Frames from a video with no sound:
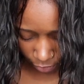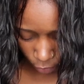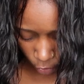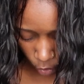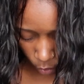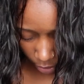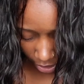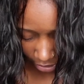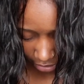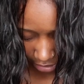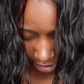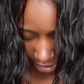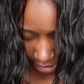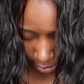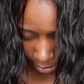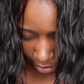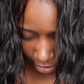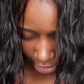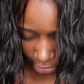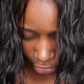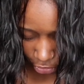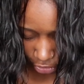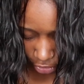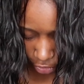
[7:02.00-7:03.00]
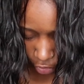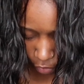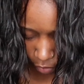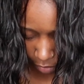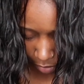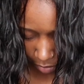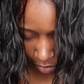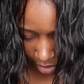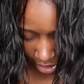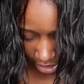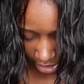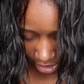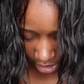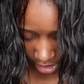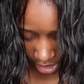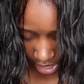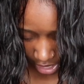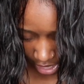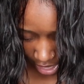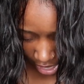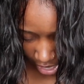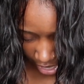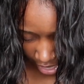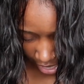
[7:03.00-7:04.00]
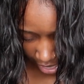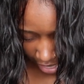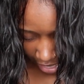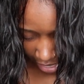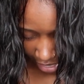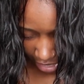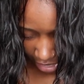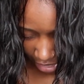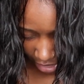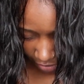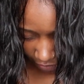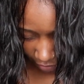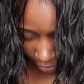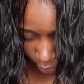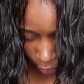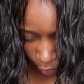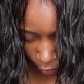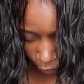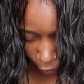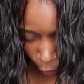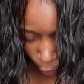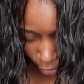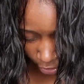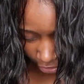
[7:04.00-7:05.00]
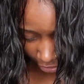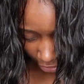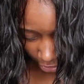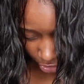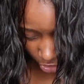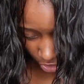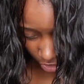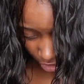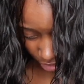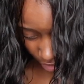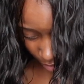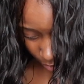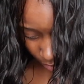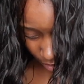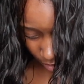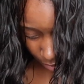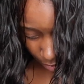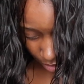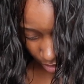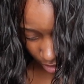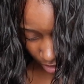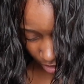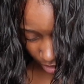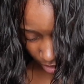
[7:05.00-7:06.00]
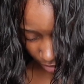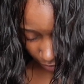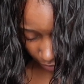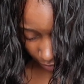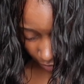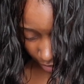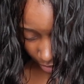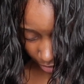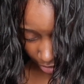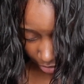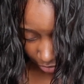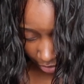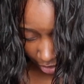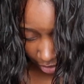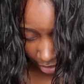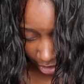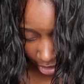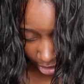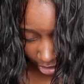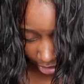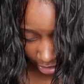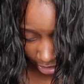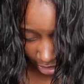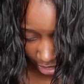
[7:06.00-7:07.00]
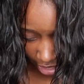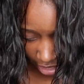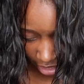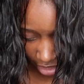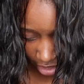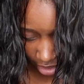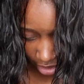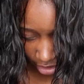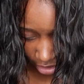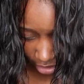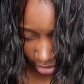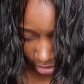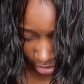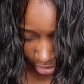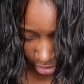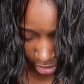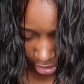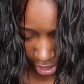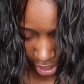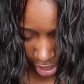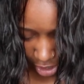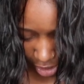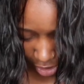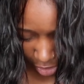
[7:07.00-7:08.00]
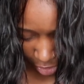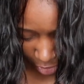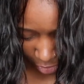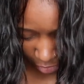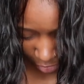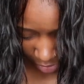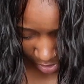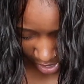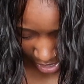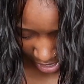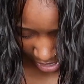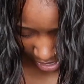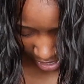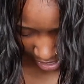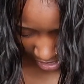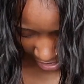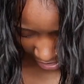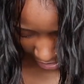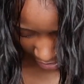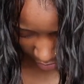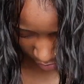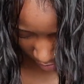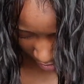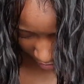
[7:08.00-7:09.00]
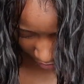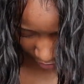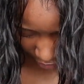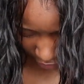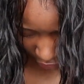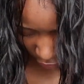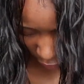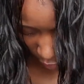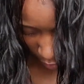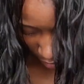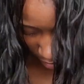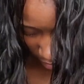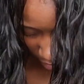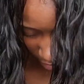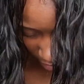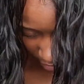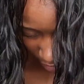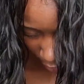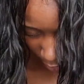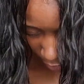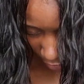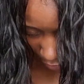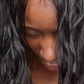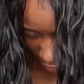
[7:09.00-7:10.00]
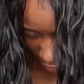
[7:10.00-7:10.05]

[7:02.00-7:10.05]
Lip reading: quite the impatient human being, and if I do 4 sections, I'm gonna be very, very irritated. So I'd rather split this up